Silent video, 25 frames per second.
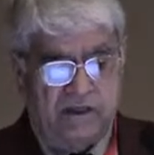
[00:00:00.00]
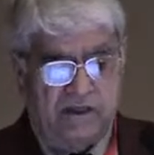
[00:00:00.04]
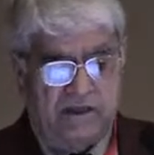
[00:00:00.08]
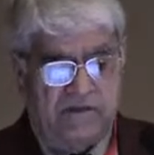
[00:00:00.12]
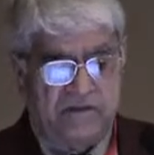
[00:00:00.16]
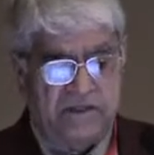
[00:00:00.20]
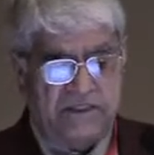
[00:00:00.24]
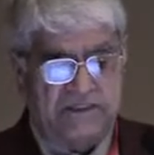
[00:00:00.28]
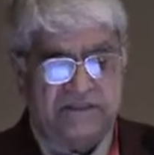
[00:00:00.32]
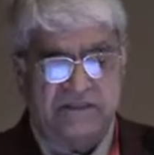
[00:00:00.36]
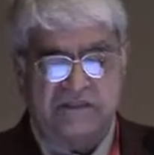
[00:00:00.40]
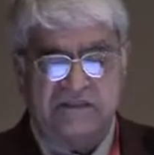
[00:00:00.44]

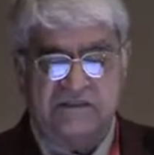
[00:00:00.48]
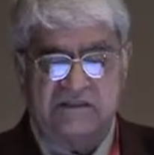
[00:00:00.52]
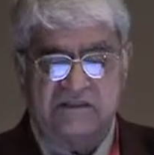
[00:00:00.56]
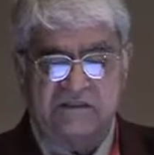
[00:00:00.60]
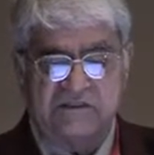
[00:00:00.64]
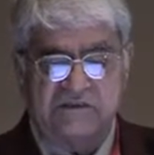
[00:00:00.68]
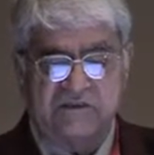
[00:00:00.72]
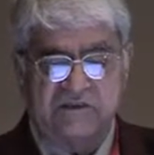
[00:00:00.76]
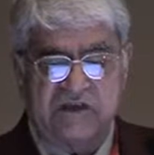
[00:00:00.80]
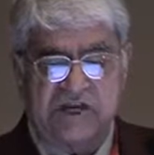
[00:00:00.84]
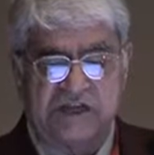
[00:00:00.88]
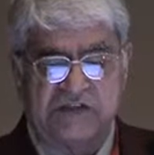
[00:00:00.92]
And this
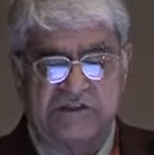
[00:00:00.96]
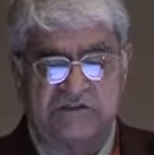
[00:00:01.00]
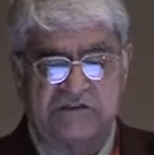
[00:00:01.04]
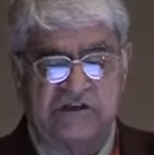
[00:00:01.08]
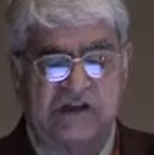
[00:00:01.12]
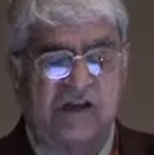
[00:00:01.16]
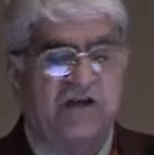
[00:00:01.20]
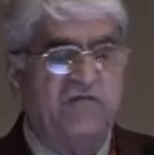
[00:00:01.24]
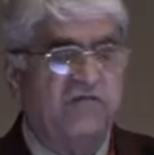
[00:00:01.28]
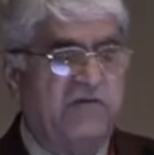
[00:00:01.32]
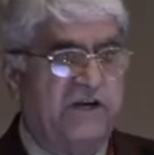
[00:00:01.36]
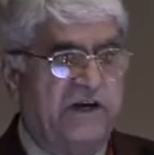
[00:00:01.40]
is
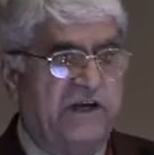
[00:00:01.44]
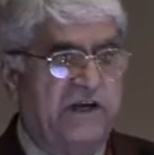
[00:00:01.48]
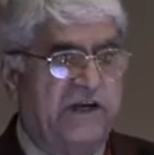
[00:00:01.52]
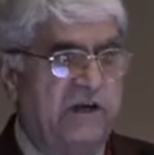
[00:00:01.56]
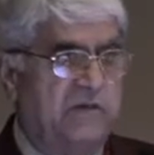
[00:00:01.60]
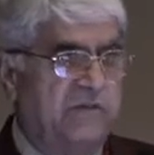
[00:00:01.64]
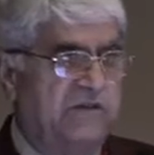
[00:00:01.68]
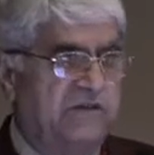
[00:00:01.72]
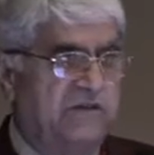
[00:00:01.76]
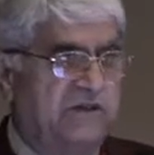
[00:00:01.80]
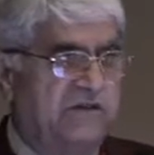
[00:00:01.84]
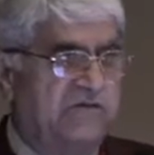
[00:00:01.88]
inter-alpha
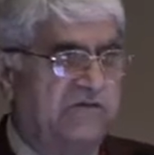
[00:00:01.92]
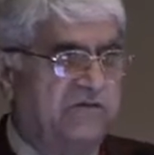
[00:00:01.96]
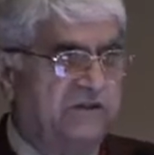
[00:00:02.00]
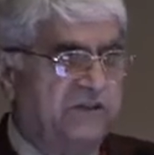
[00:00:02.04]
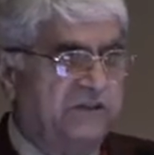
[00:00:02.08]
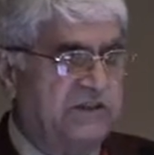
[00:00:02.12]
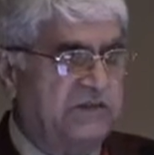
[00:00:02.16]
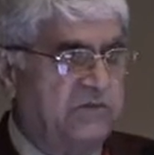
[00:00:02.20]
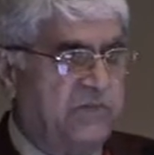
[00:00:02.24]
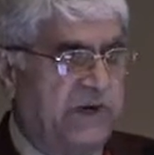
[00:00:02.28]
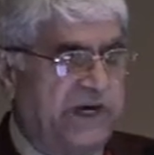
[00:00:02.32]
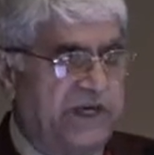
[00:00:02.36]
inhibitor,
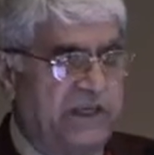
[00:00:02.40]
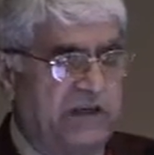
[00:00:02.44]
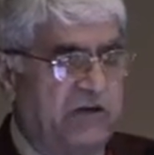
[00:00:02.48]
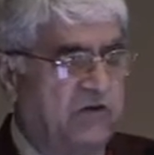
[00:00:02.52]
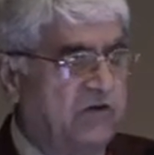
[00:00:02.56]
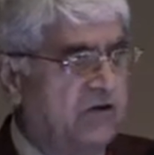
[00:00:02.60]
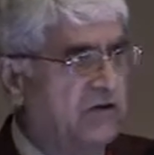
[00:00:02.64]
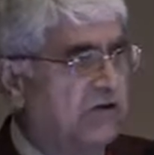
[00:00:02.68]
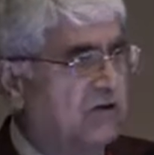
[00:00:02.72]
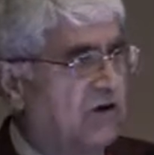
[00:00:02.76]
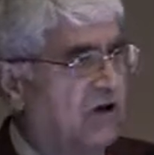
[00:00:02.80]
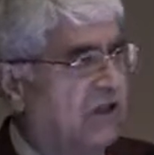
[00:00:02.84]
which is
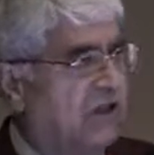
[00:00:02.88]
biquin and